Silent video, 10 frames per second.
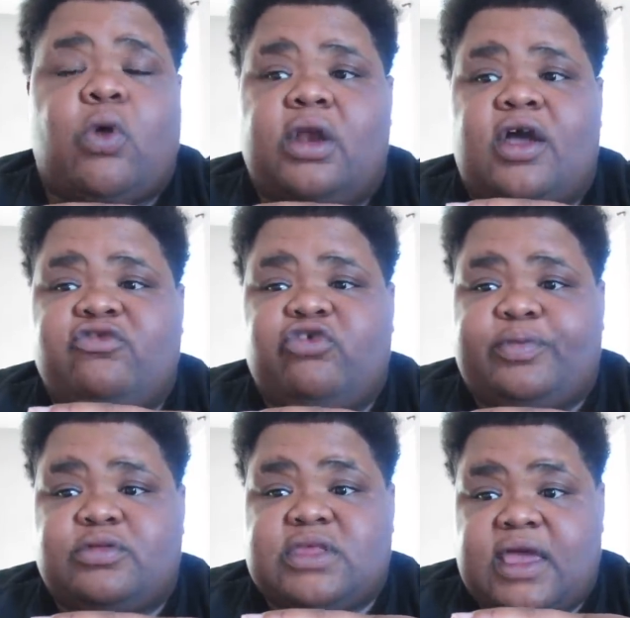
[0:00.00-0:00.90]

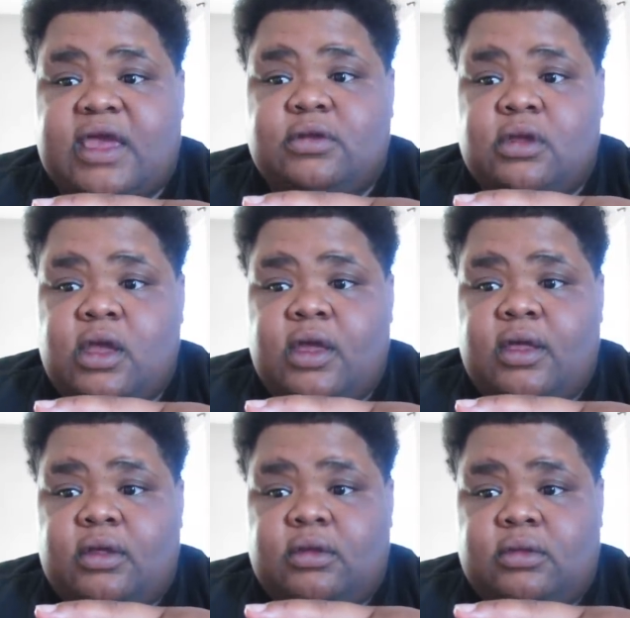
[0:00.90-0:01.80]
100%.
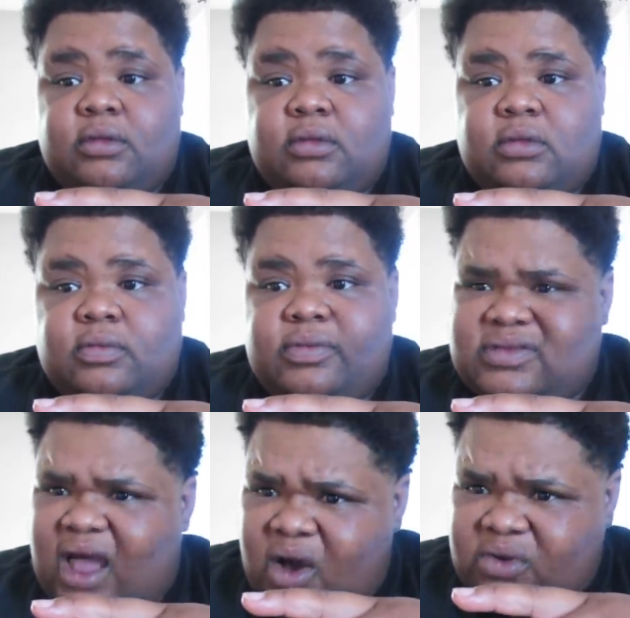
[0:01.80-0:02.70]

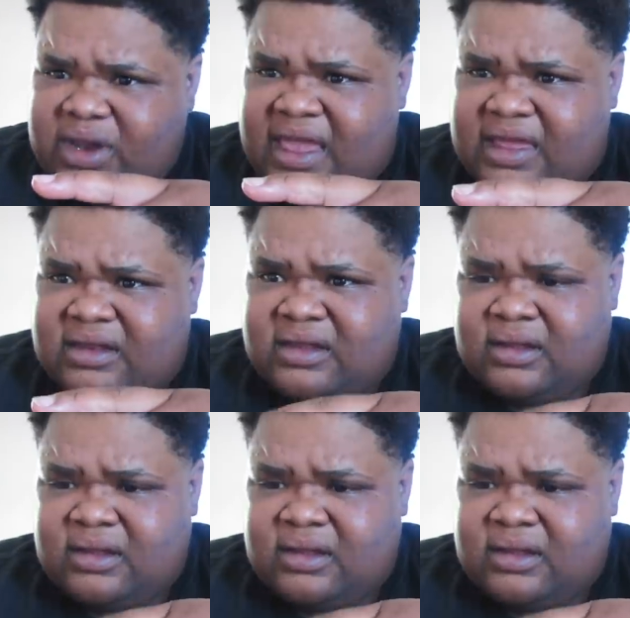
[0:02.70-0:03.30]
Don't it?